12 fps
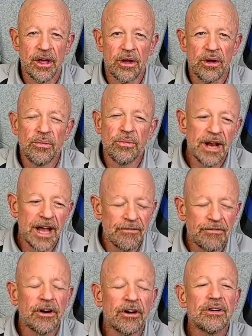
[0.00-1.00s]
who
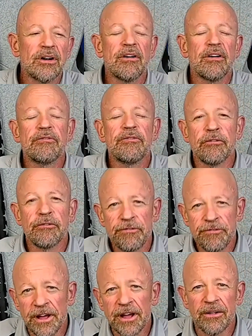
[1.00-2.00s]
never
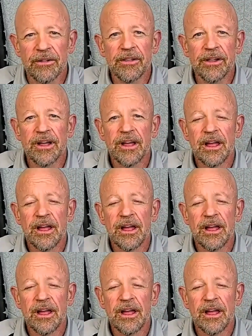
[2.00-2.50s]
fulfill